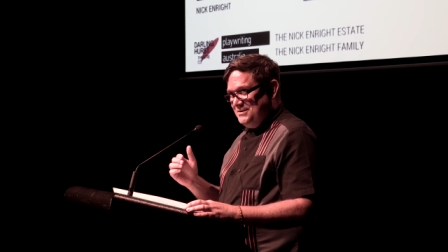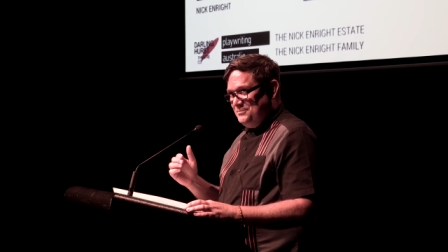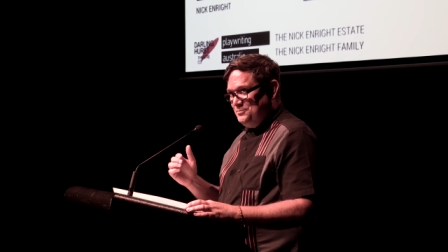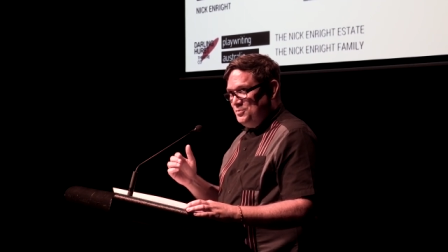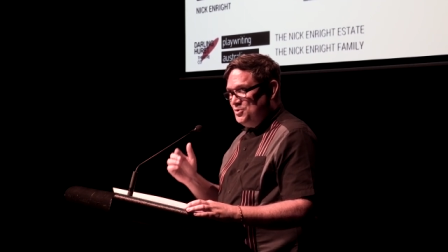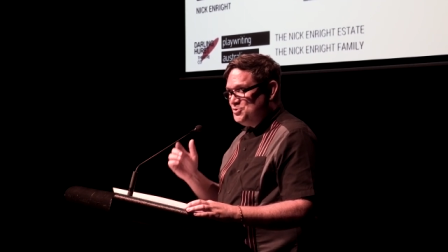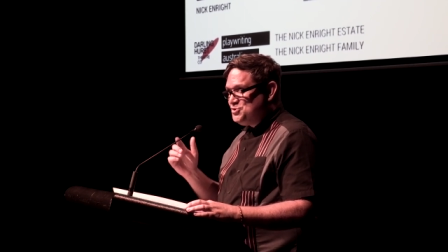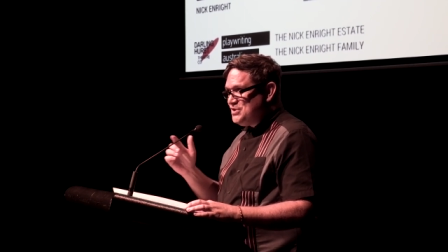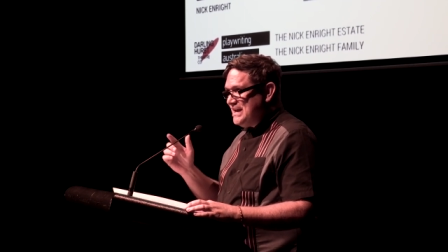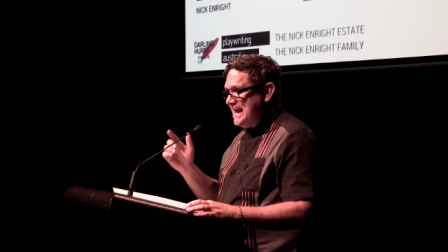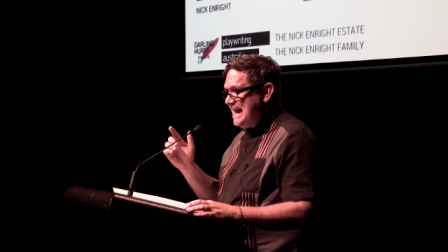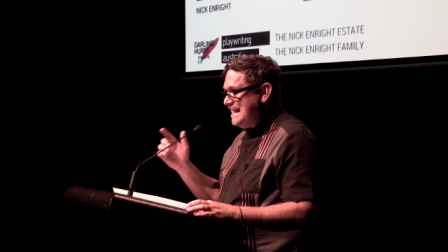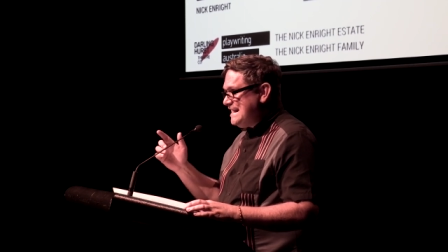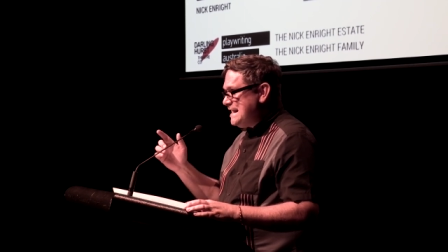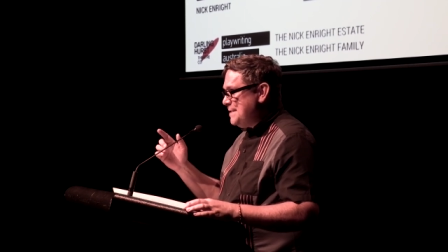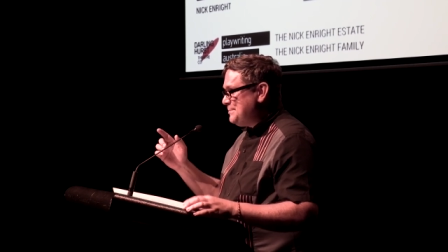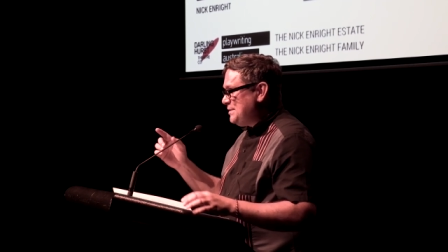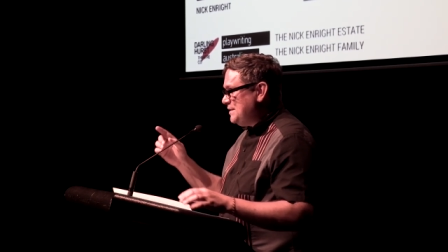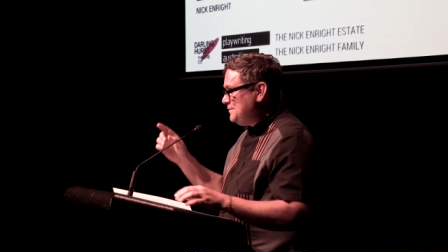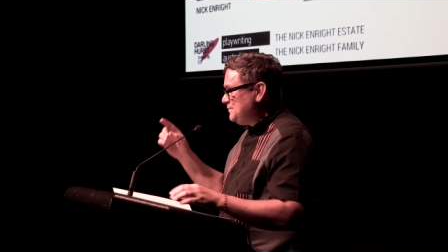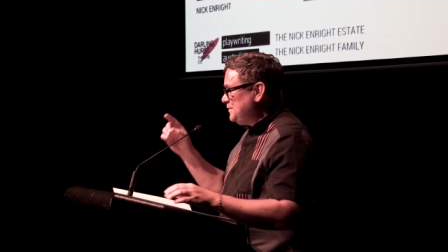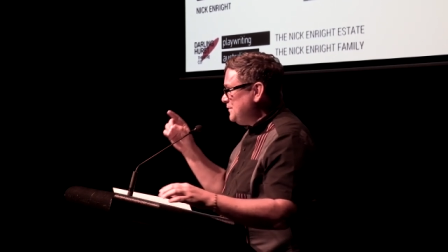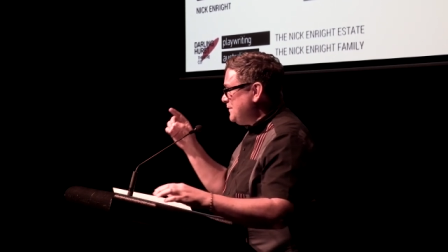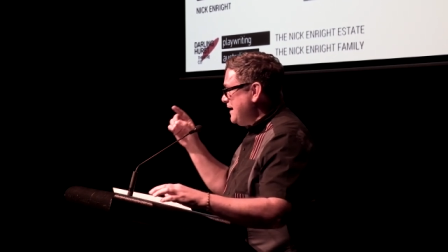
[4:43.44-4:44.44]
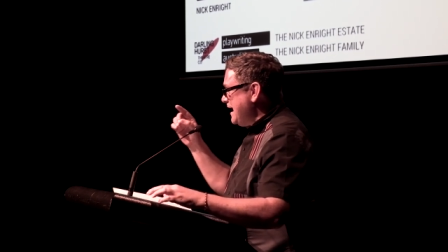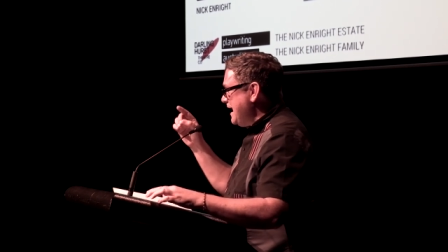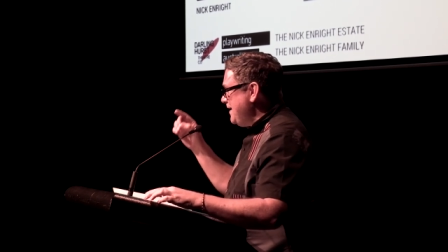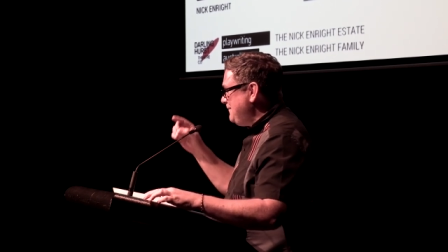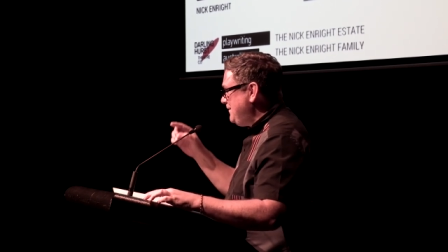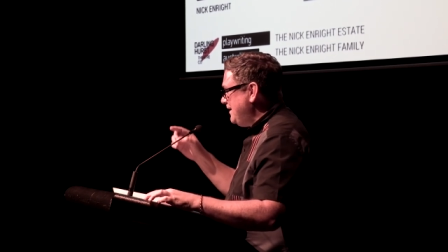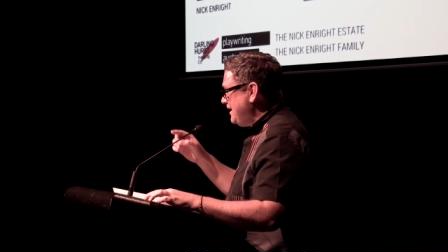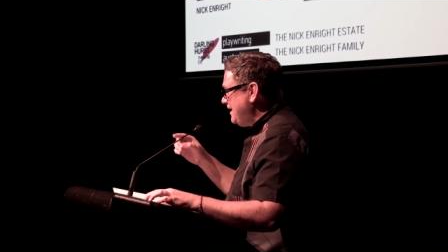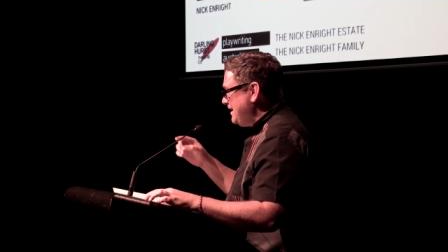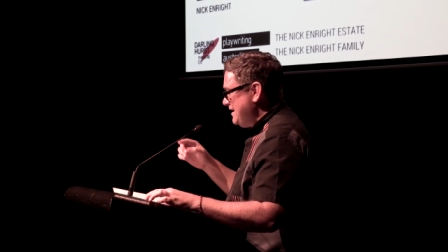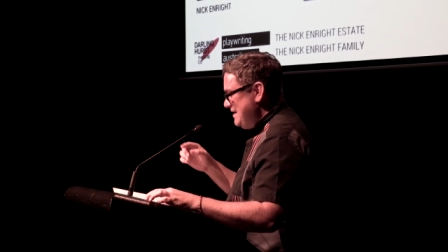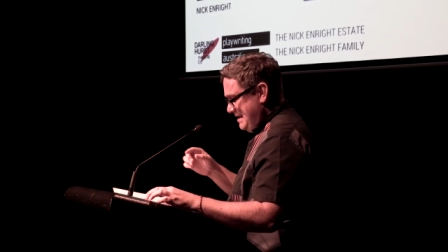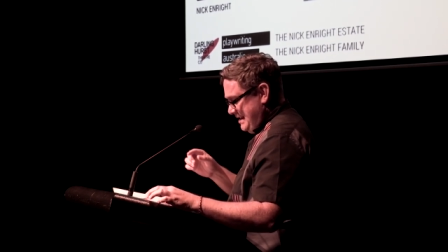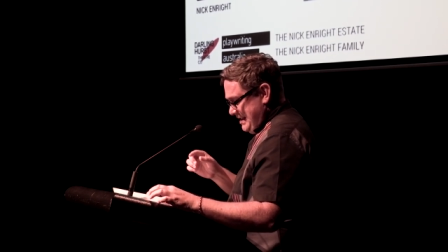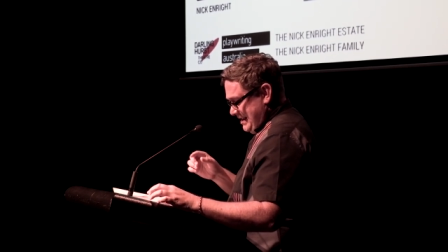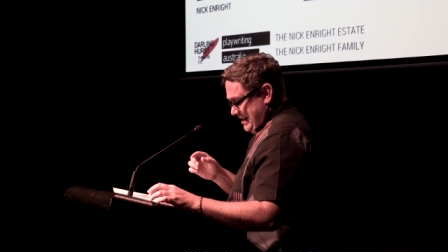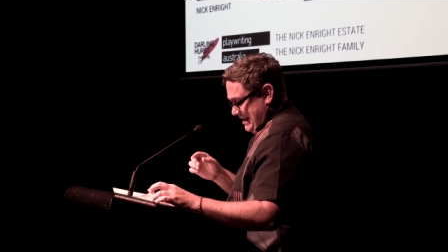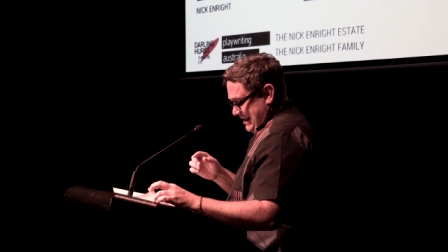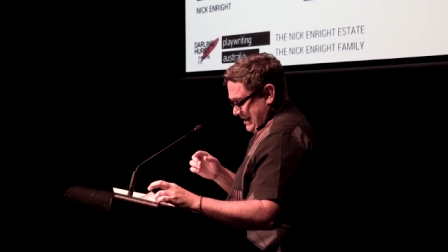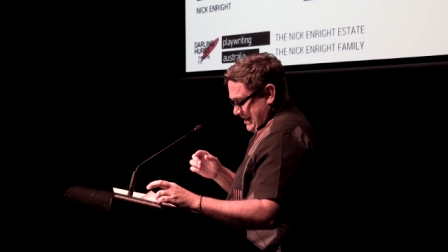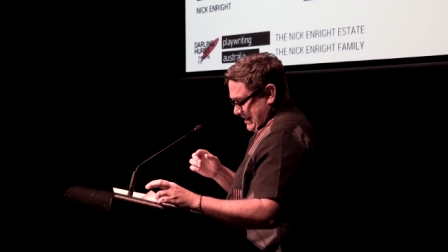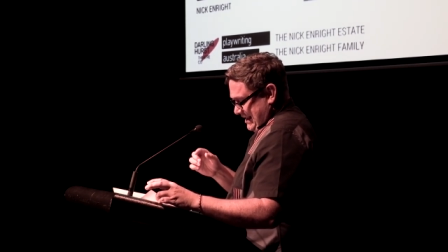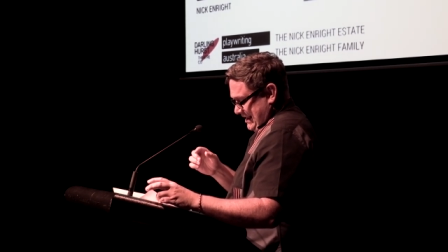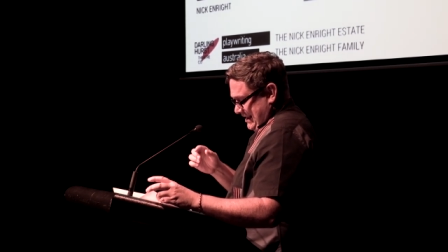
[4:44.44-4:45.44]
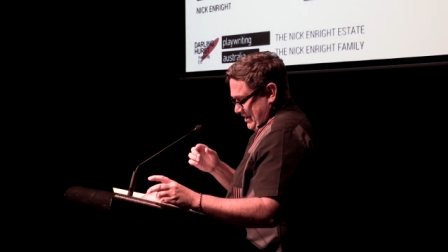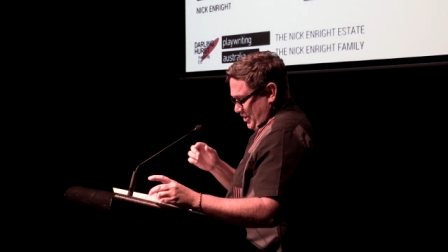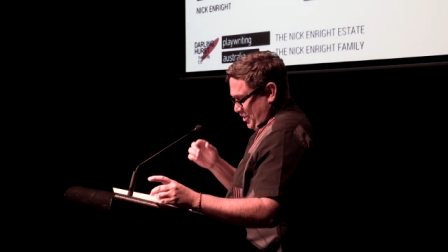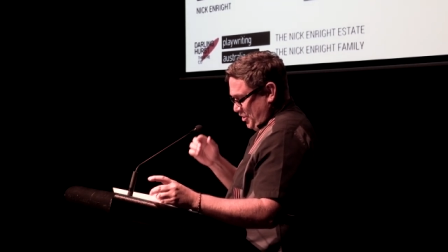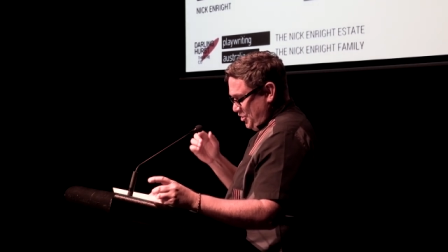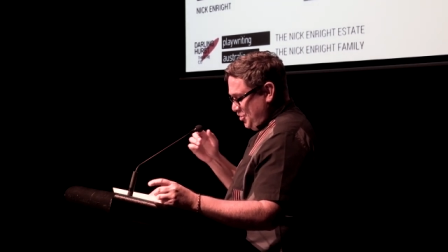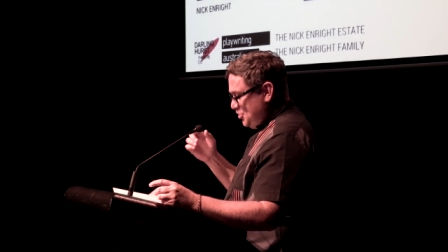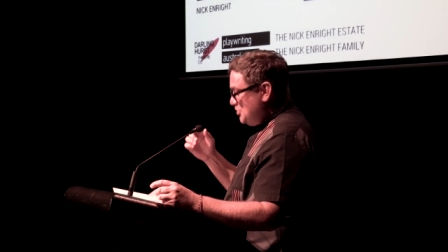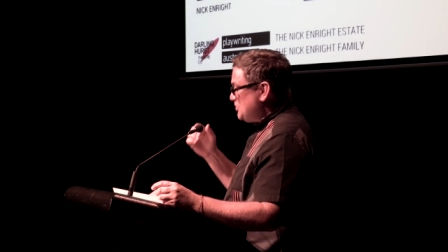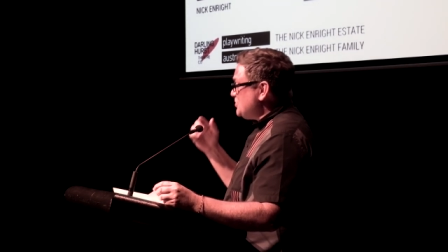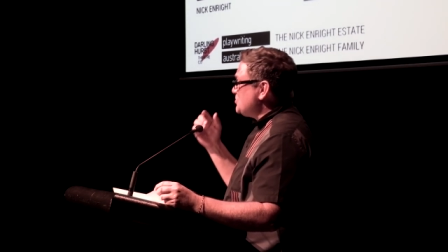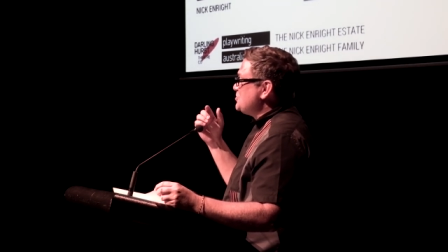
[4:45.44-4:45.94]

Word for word: Put your hand up if you ever heard